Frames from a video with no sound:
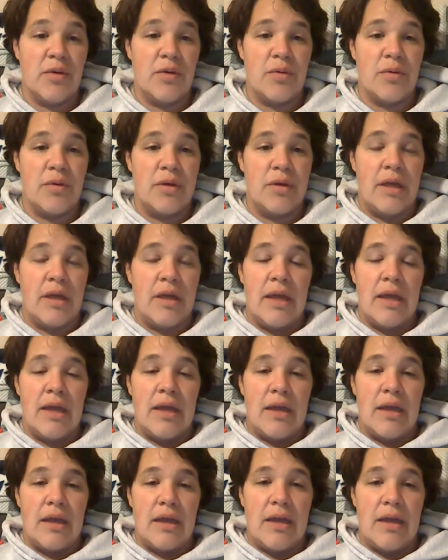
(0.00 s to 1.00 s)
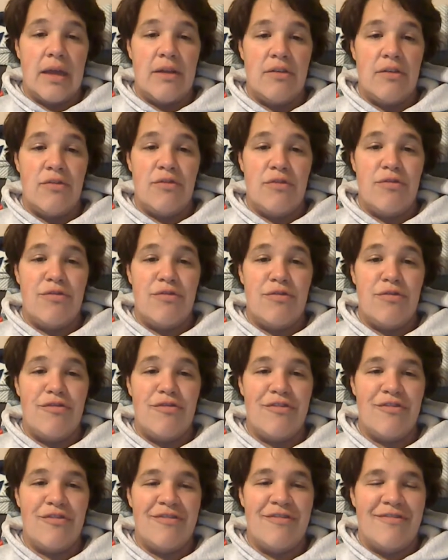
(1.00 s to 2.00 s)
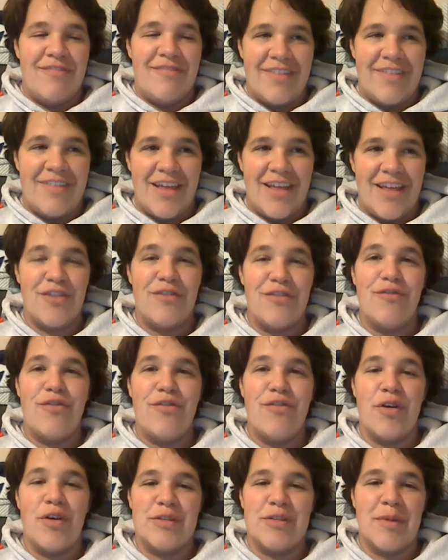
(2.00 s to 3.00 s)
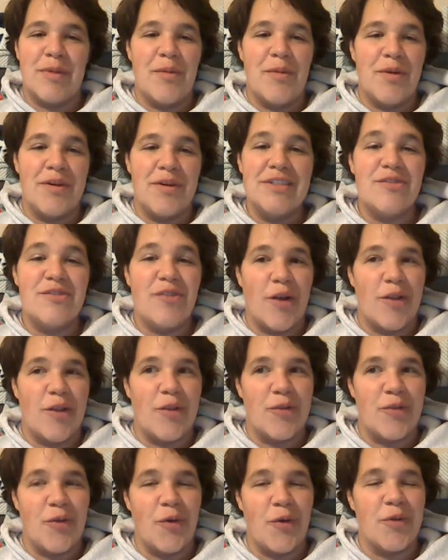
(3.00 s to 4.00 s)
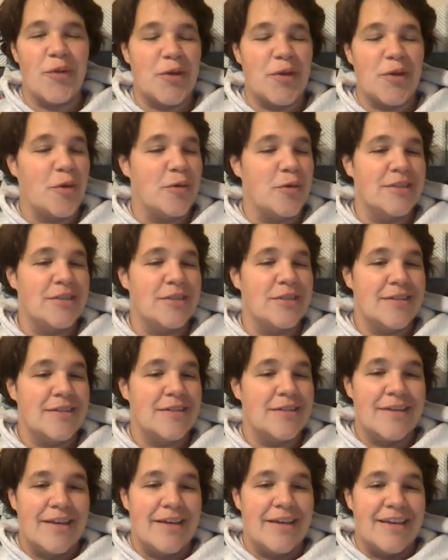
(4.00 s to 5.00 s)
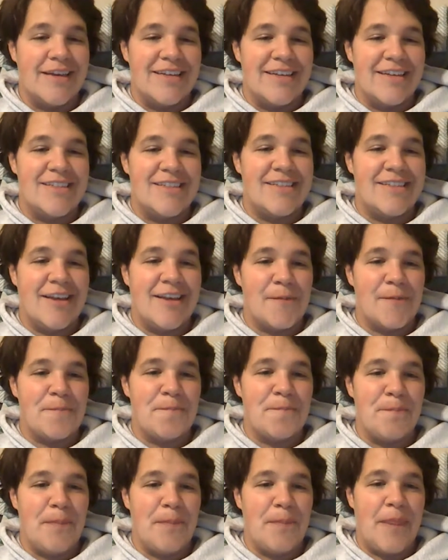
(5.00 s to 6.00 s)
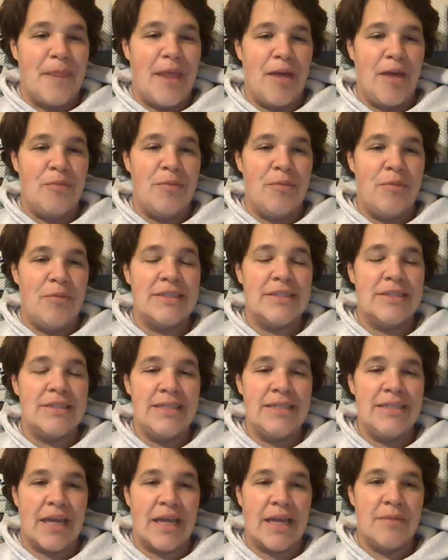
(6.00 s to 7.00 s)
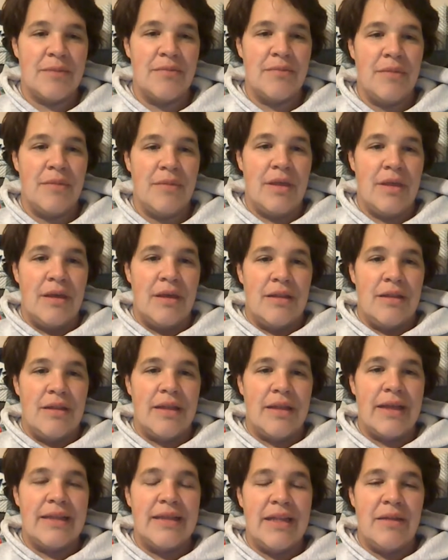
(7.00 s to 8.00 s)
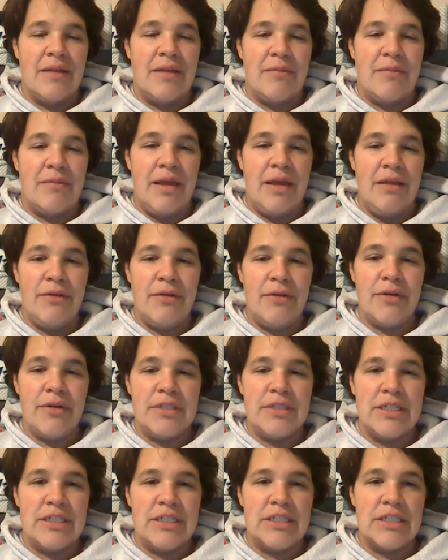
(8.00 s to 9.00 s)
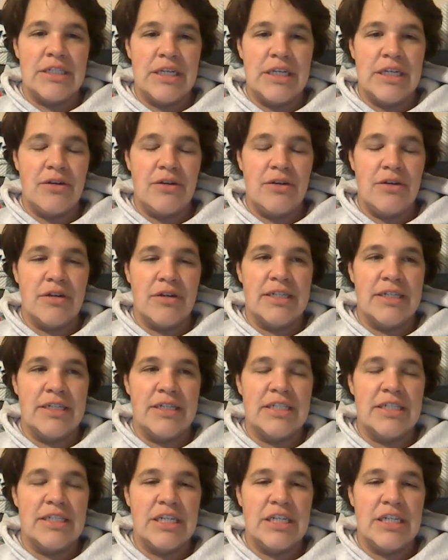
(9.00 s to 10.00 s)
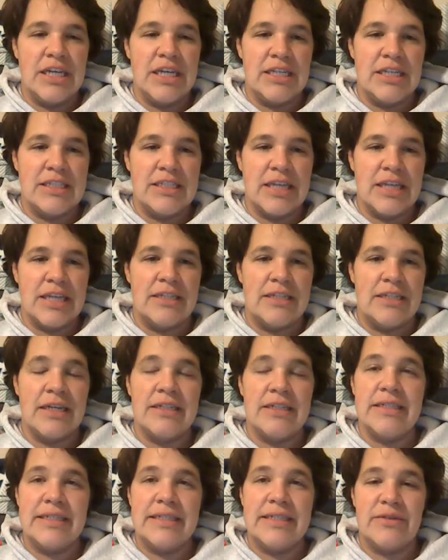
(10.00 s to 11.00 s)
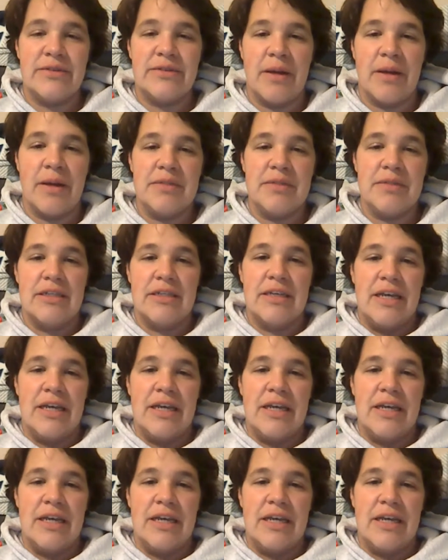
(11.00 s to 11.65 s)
So in 4 small words, follow the Holy Ghost. So mistakes I'm likely to make through teaching or in teaching is I tend to interrupt.